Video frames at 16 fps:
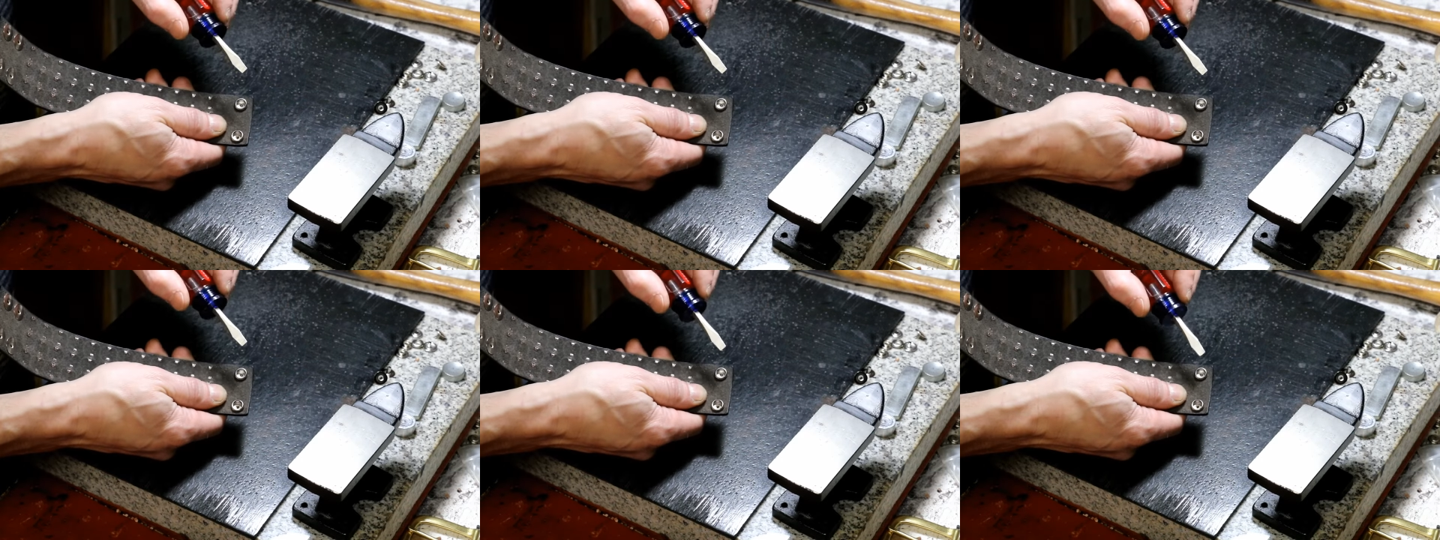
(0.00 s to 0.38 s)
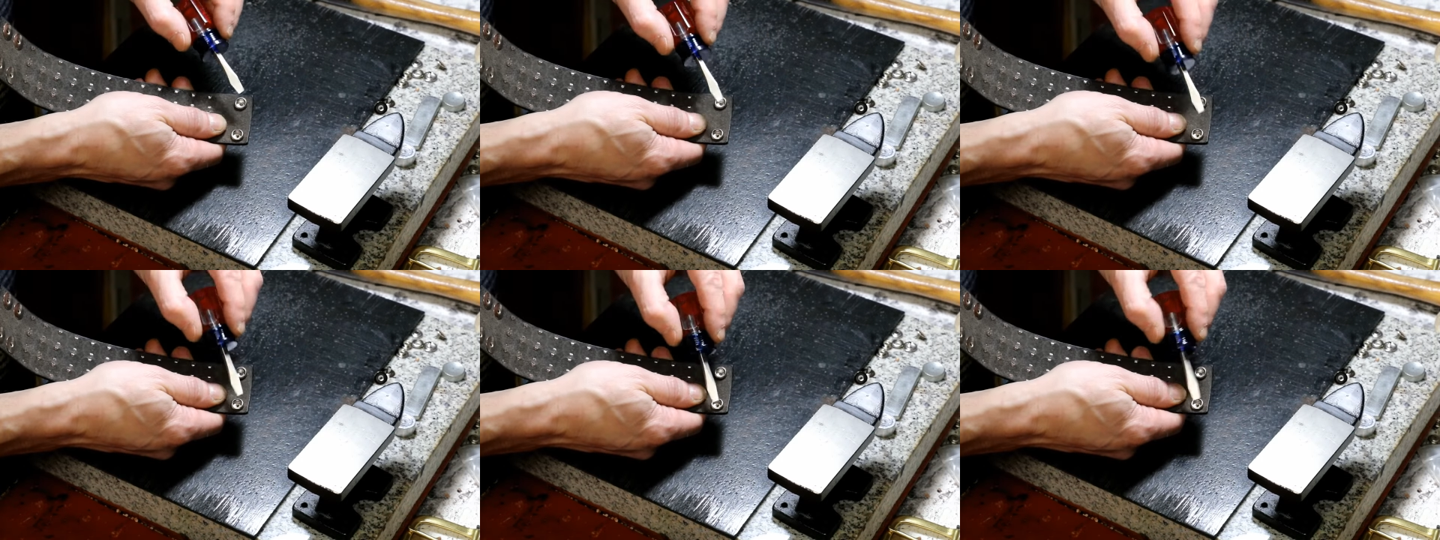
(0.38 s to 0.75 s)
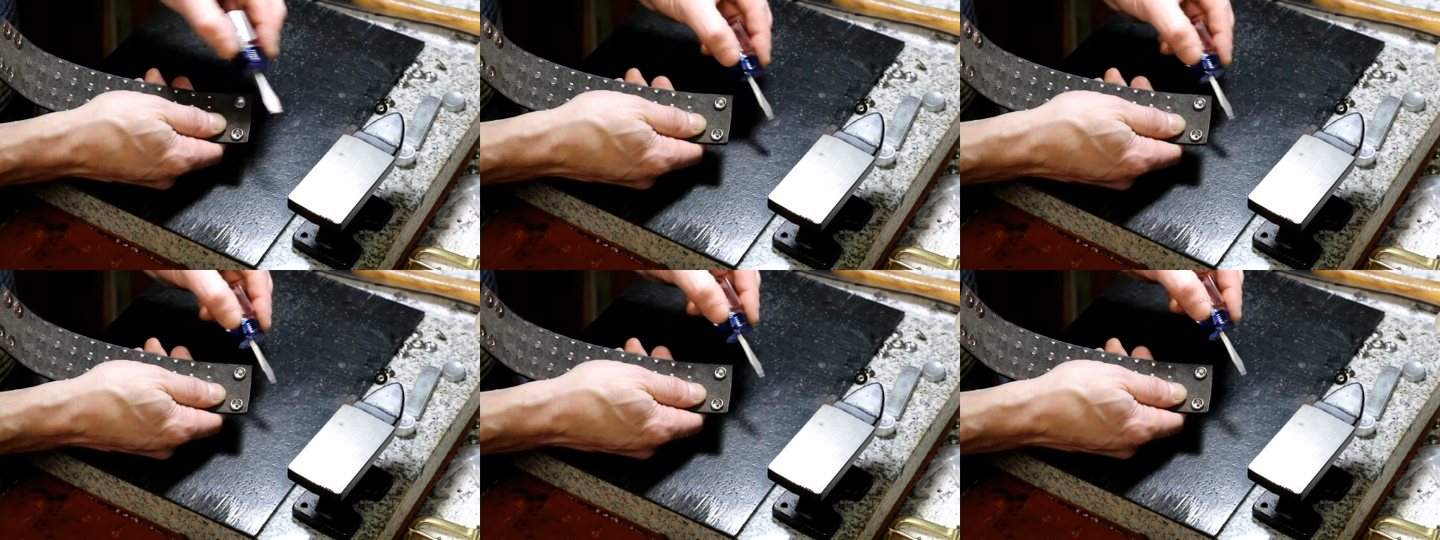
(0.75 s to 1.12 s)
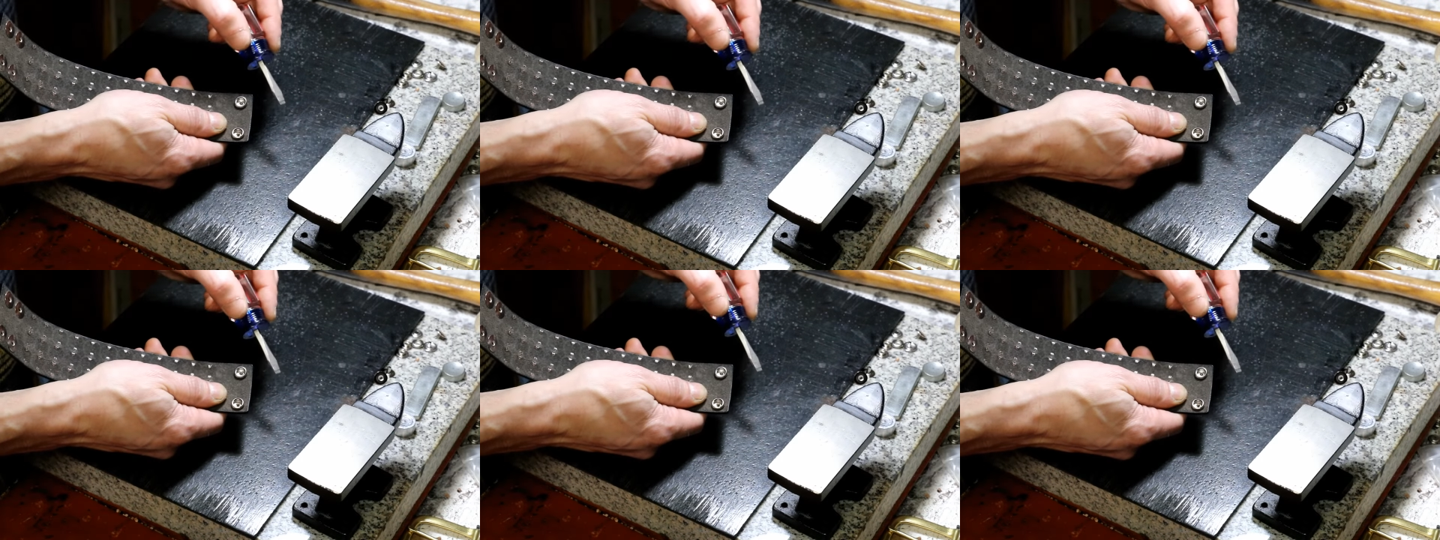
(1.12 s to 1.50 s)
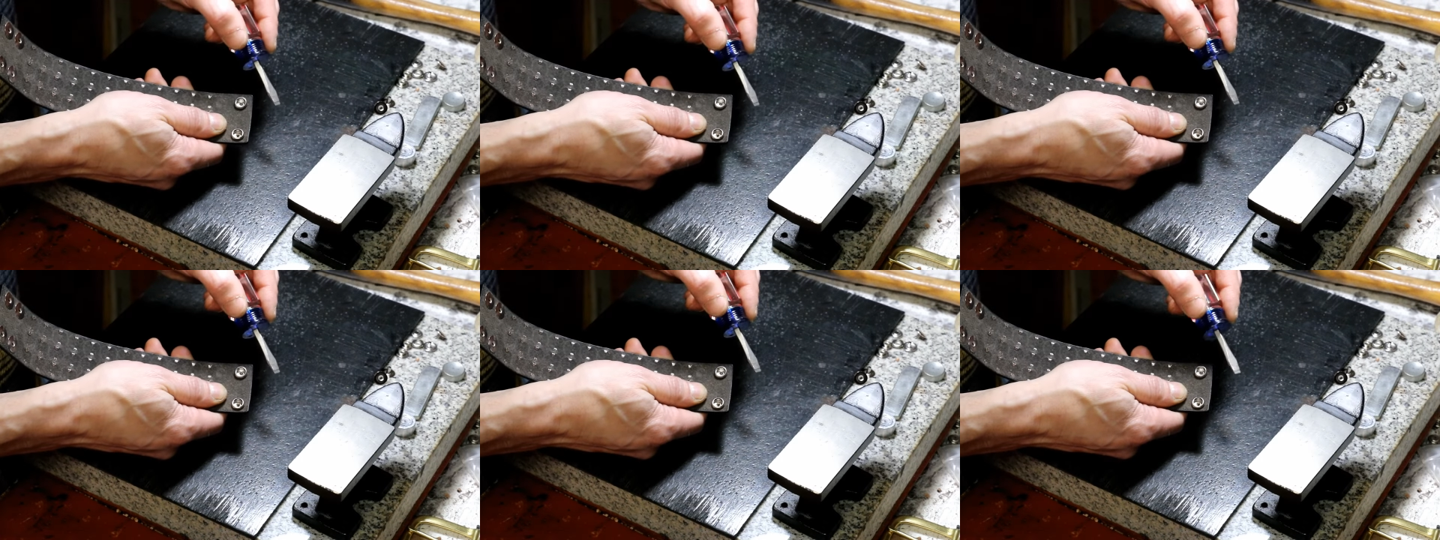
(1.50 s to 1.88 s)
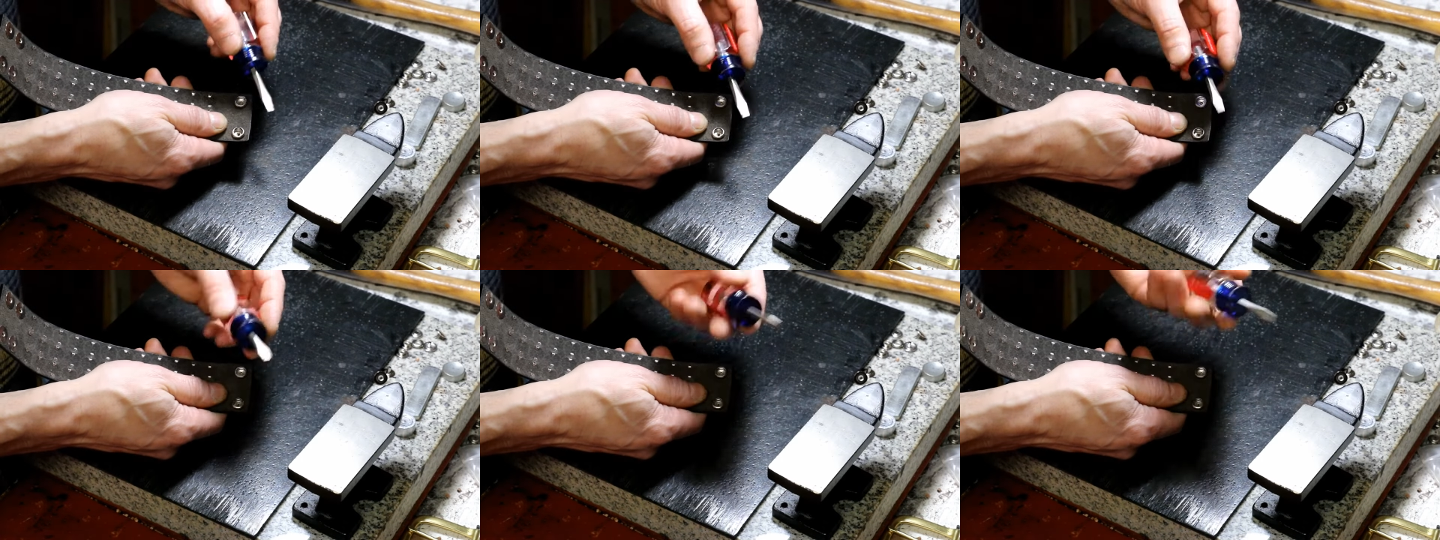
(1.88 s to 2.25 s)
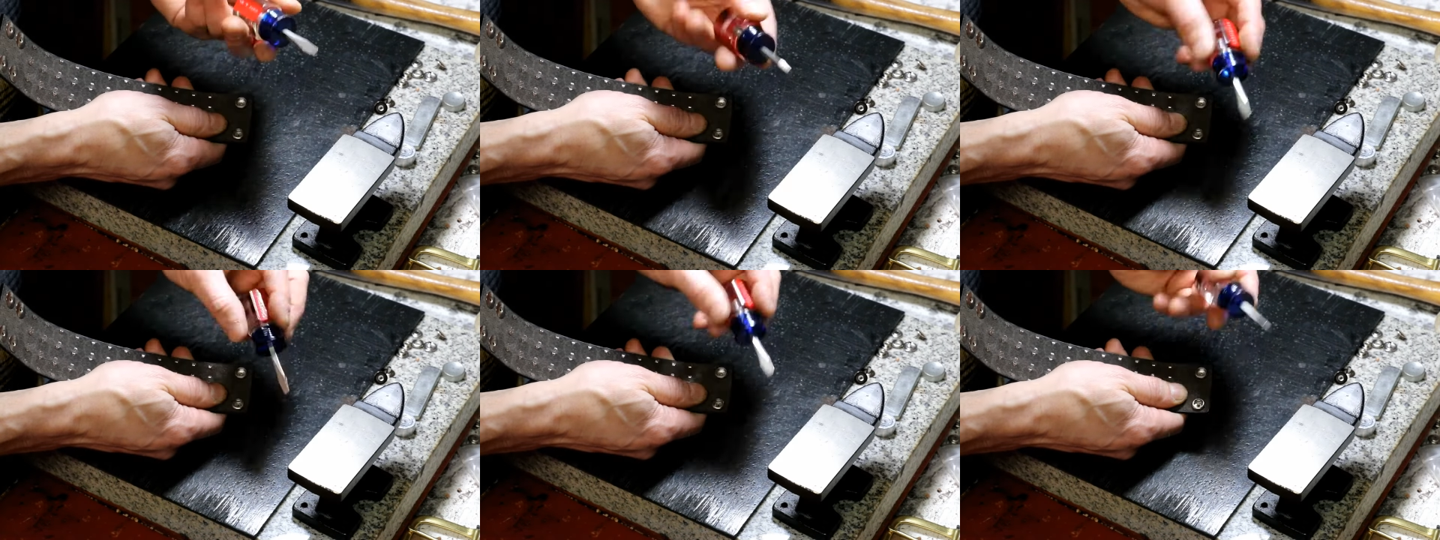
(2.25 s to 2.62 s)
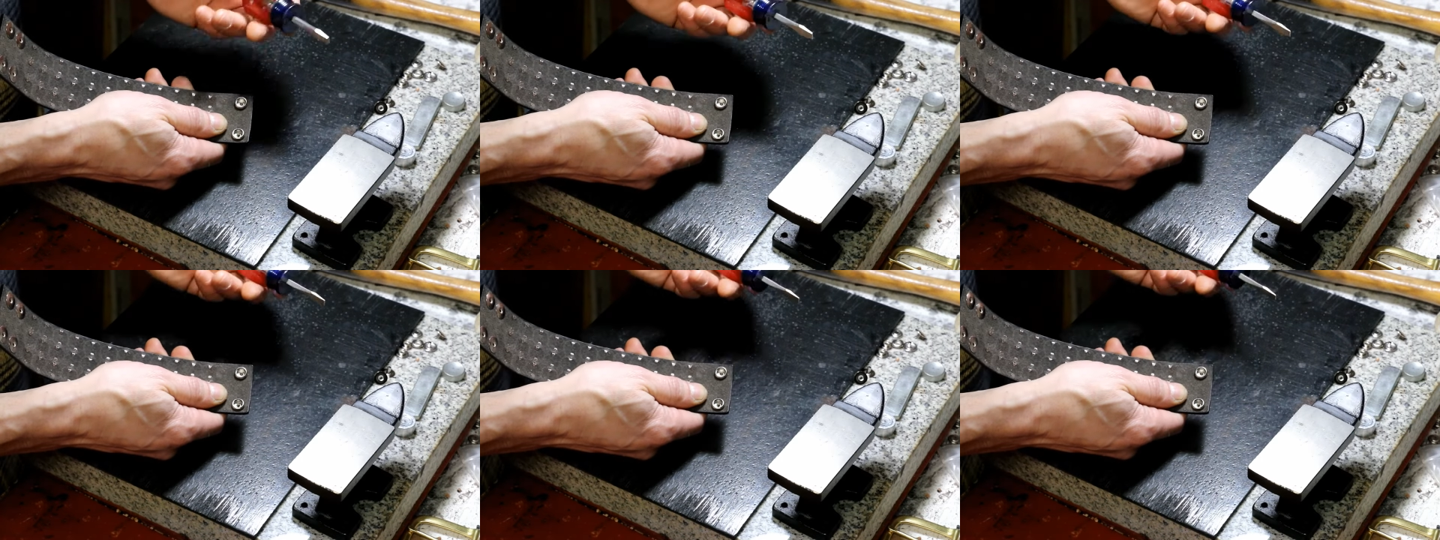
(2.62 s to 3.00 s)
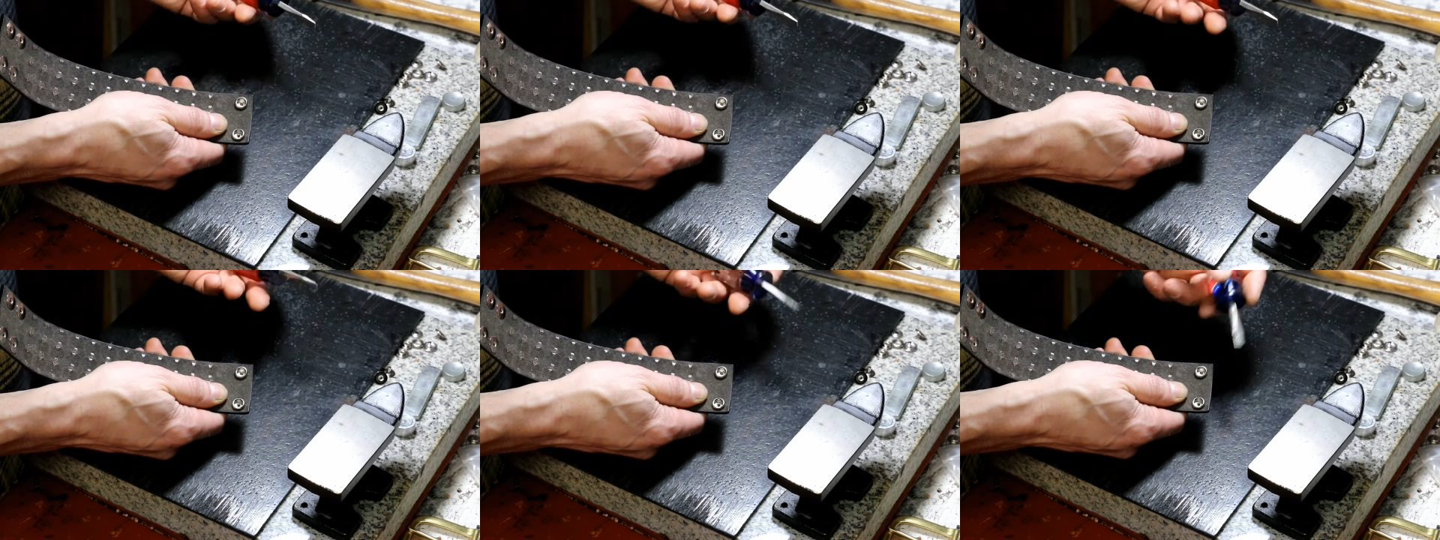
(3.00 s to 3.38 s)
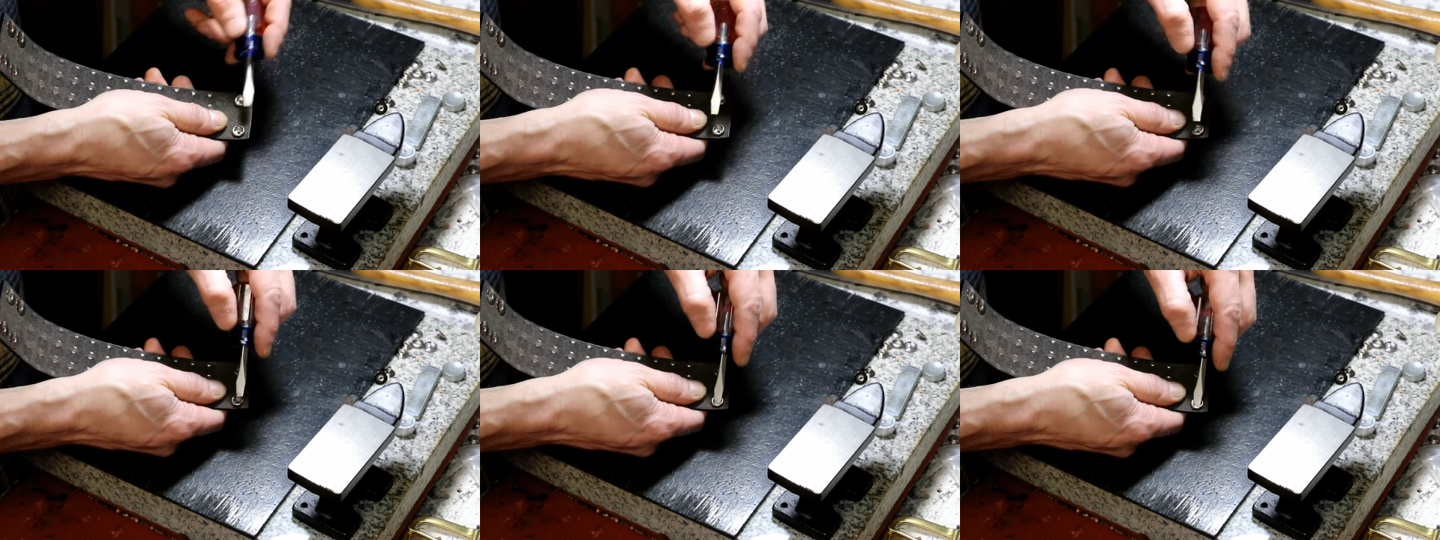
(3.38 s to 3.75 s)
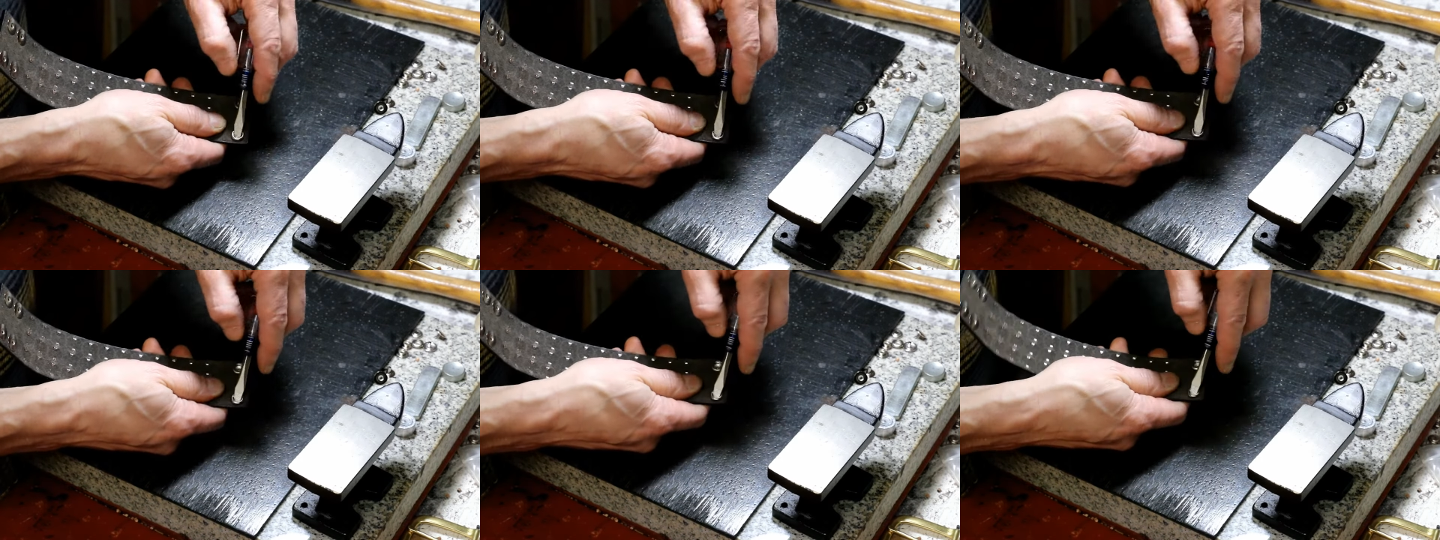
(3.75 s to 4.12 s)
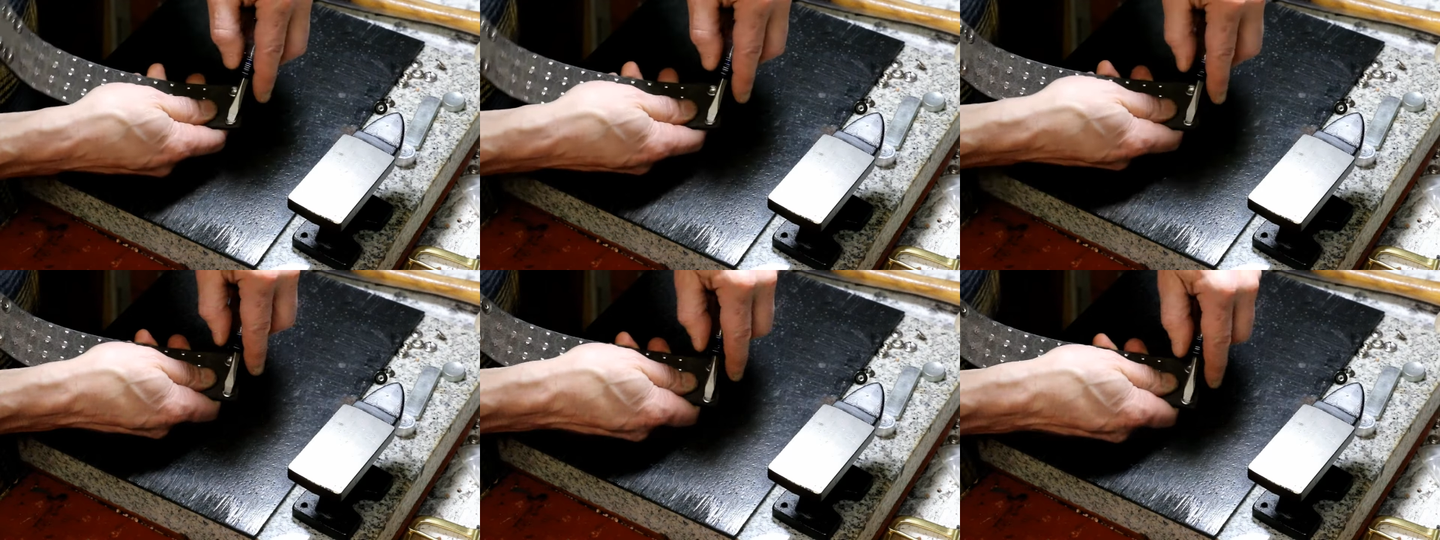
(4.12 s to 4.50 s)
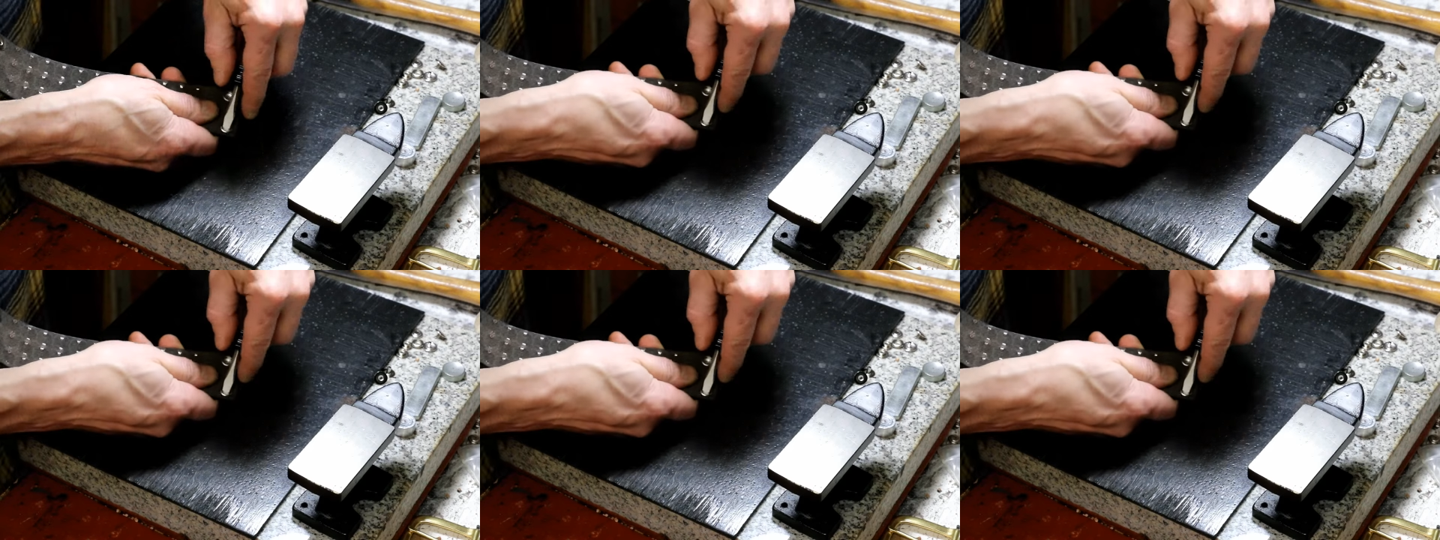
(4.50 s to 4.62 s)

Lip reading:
Nobody's mouth can be seen.